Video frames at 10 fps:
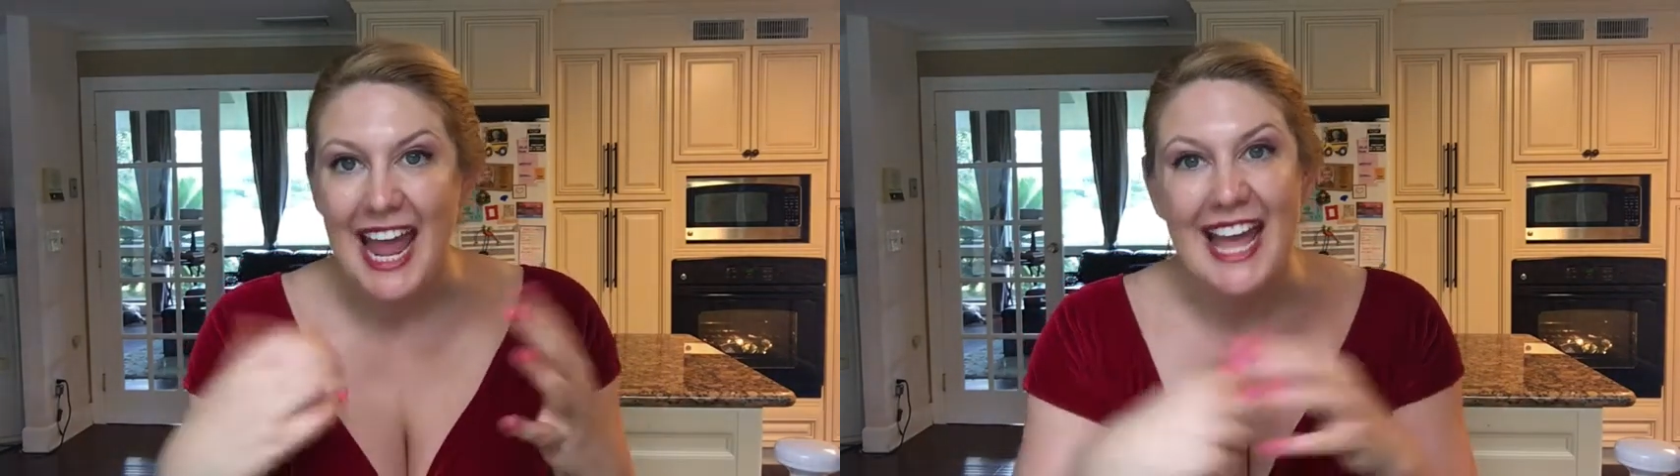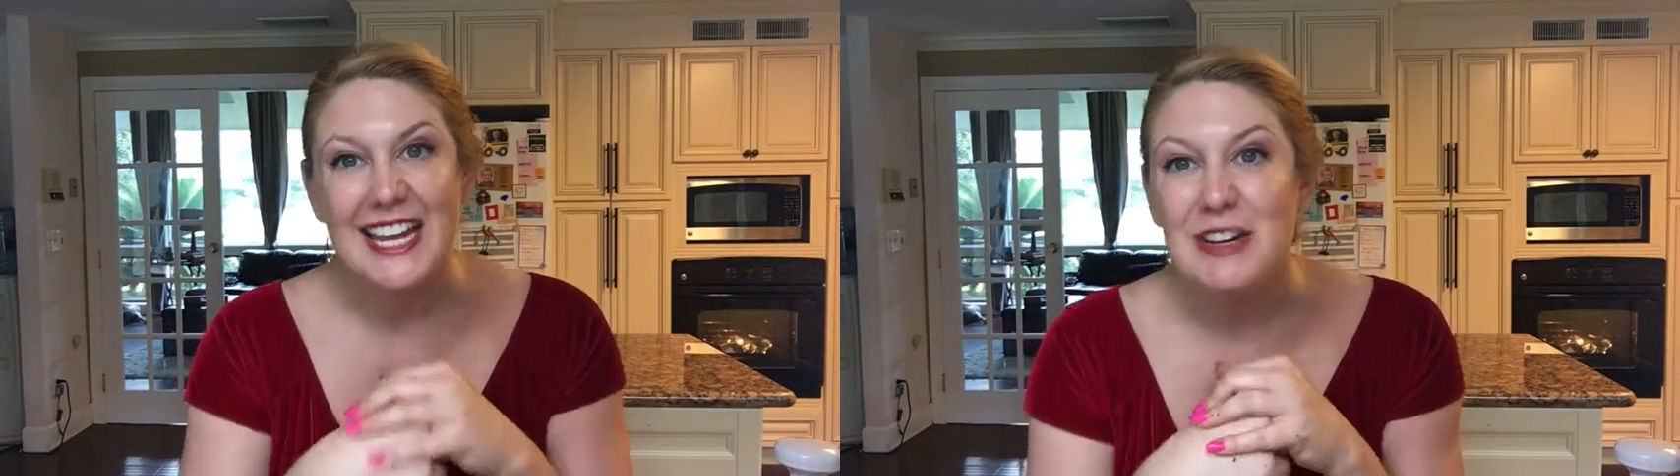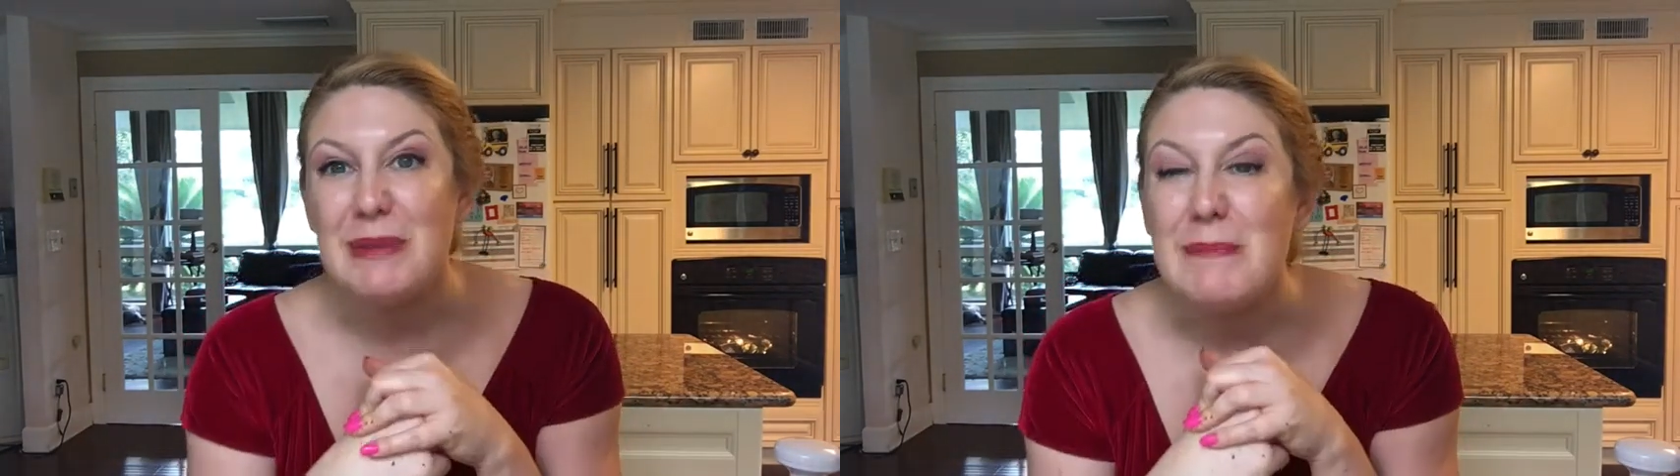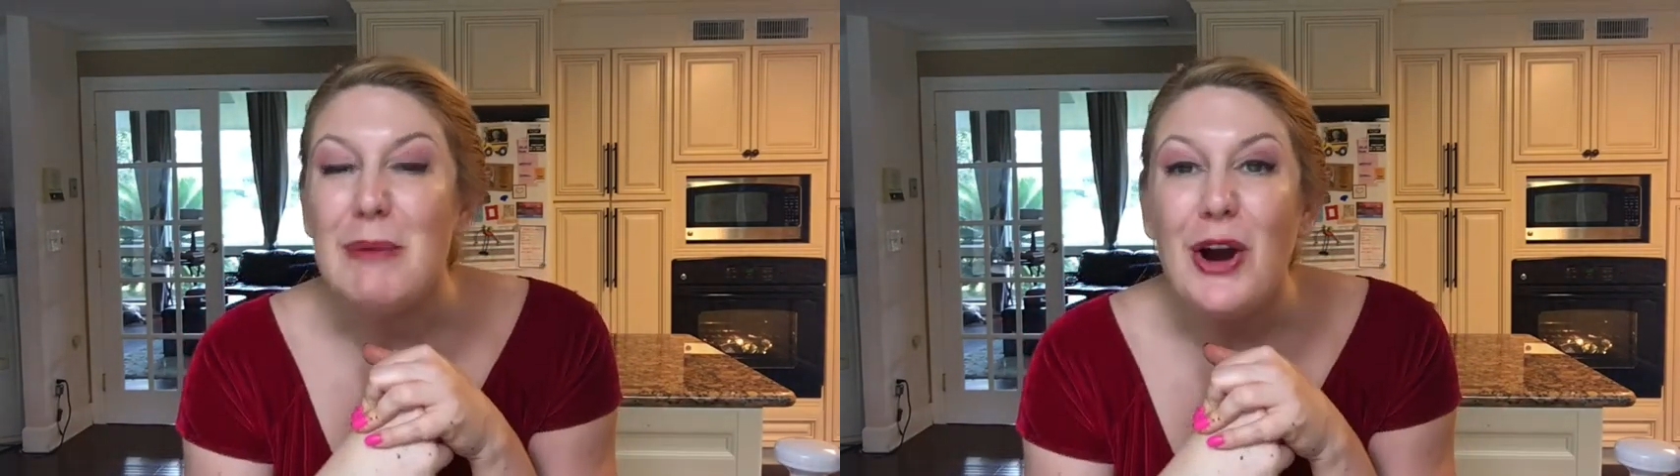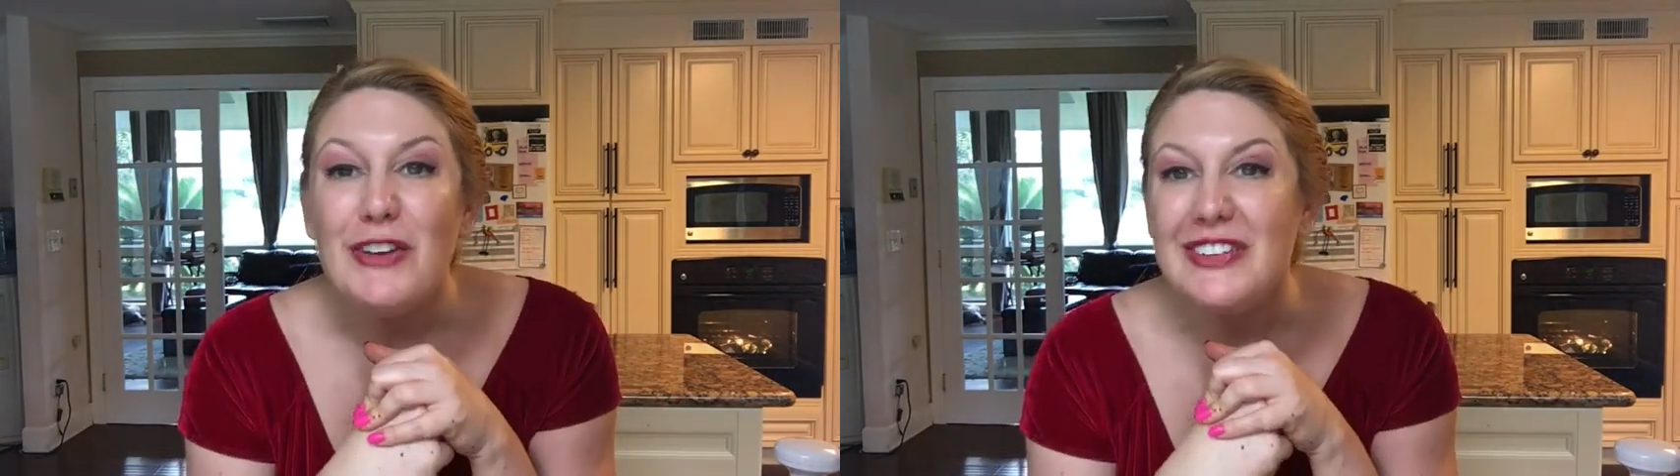and it'll be
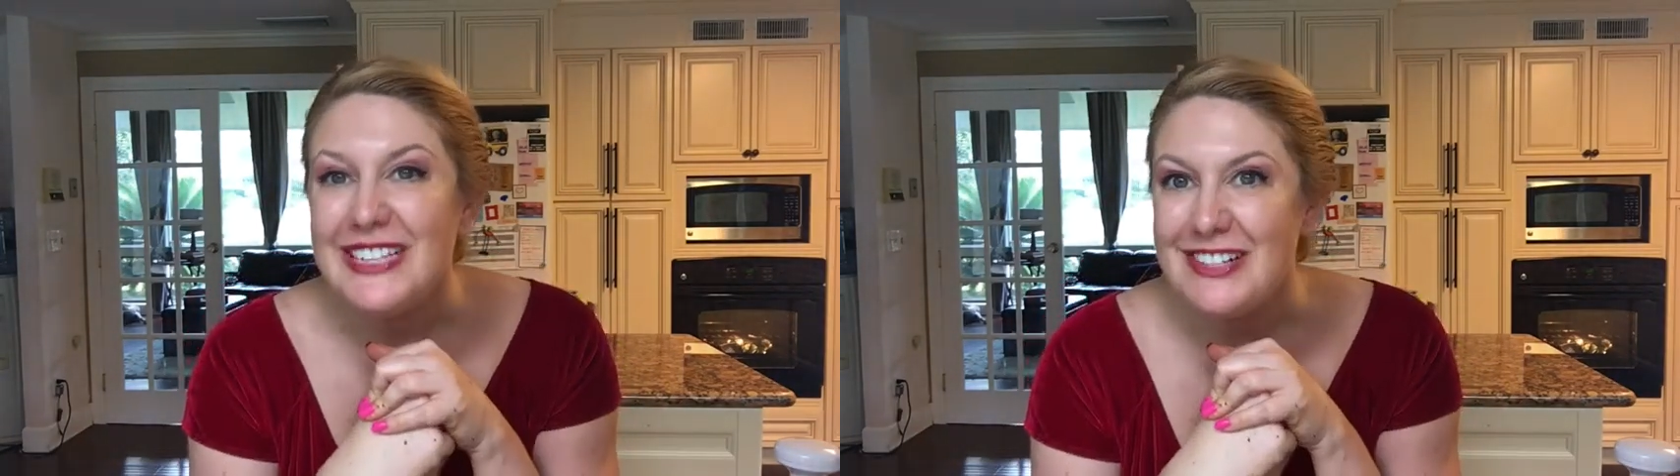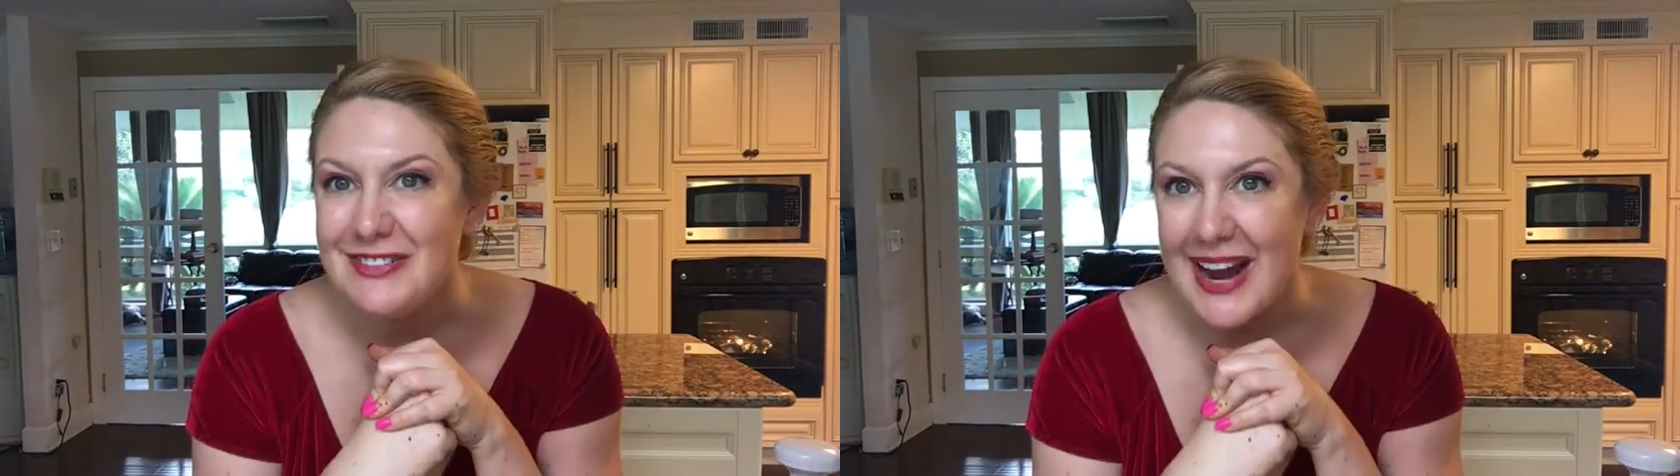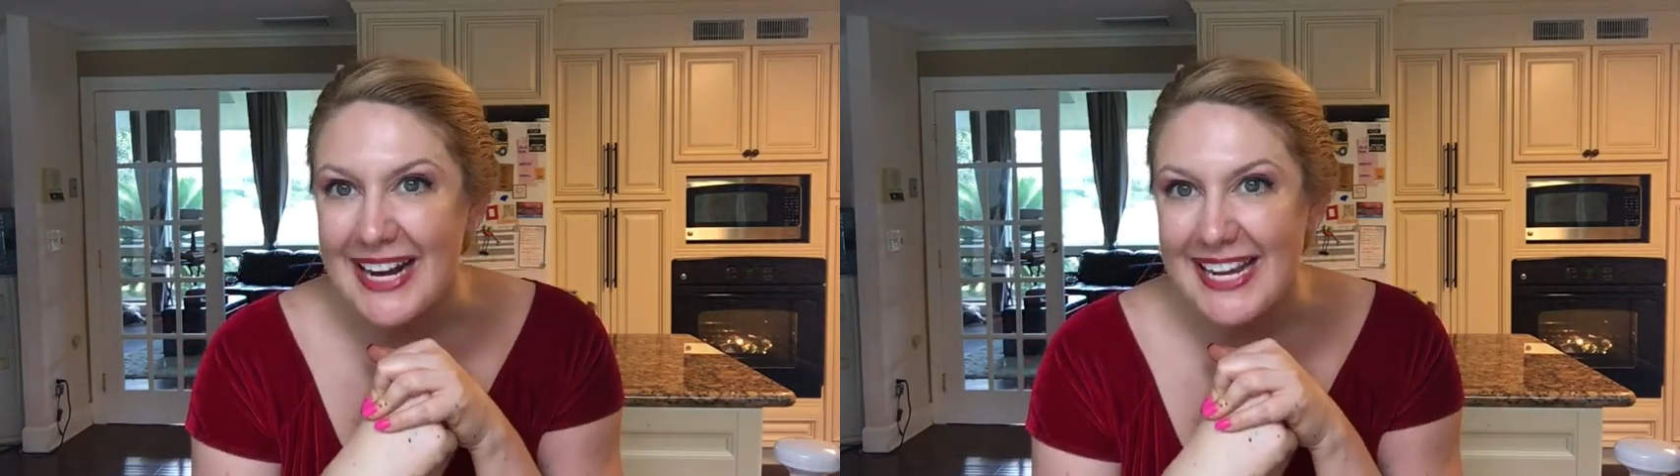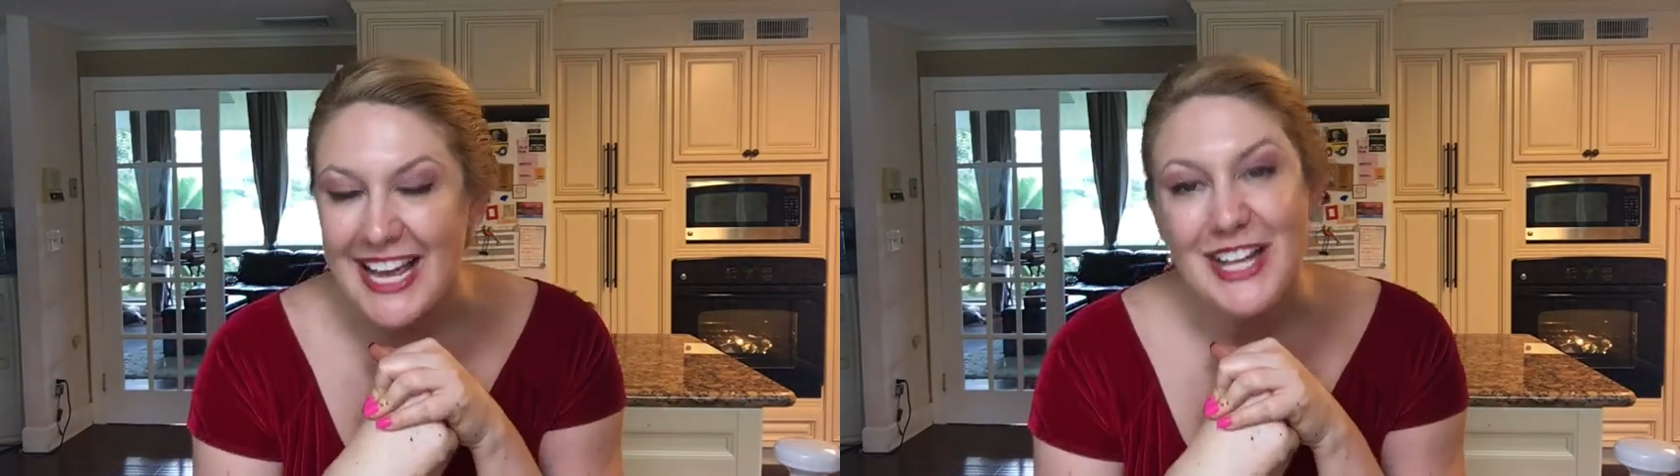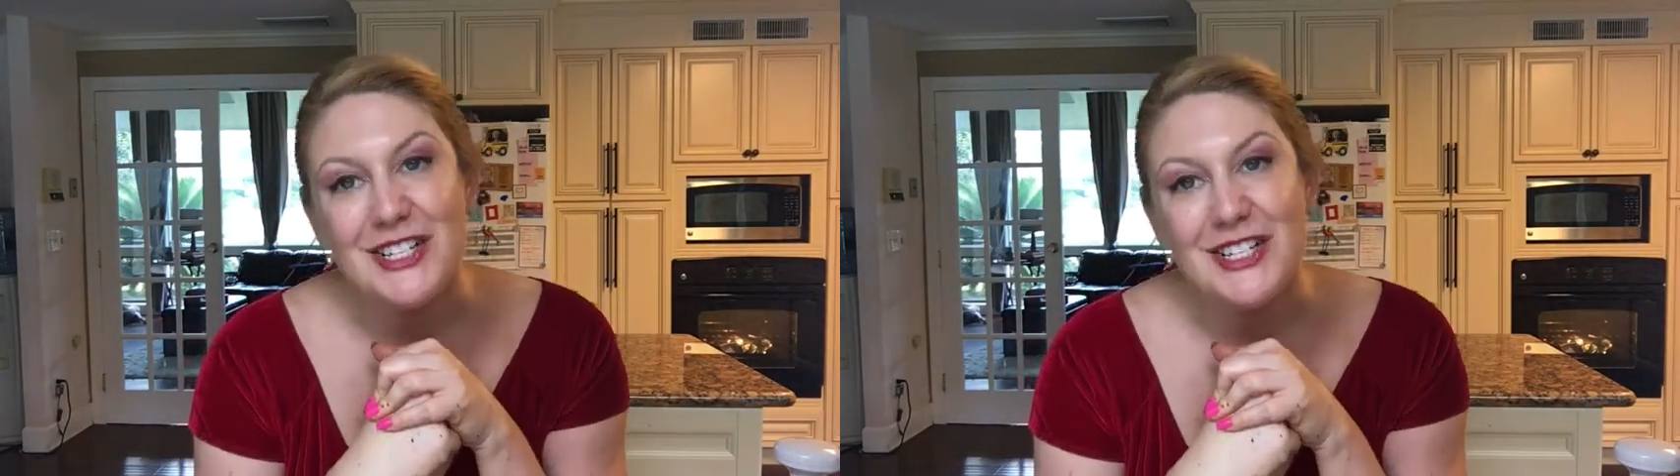perfectly ready